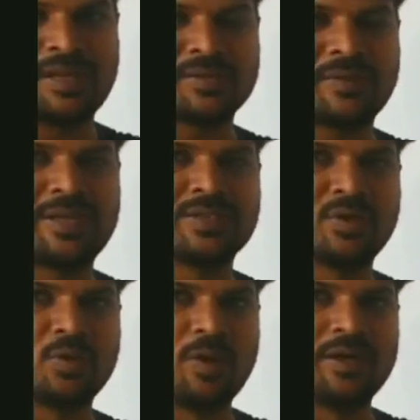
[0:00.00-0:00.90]
cos square A is
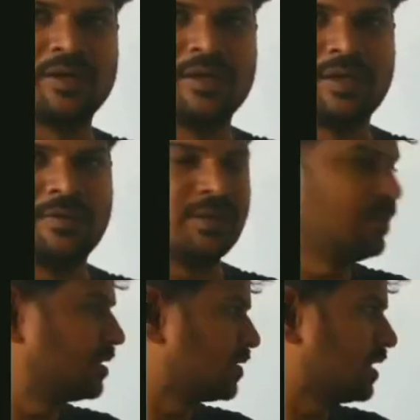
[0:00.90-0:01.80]
equal to 1. In
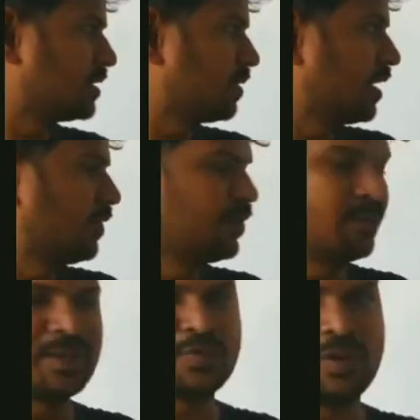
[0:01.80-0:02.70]
place of sin square A, if you
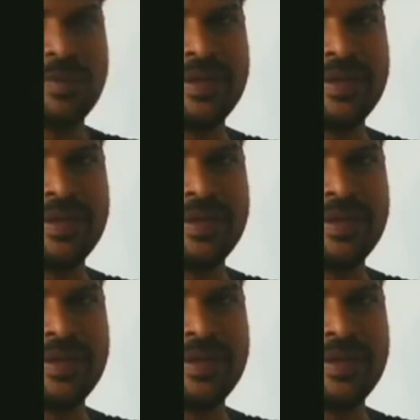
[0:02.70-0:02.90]
replace 1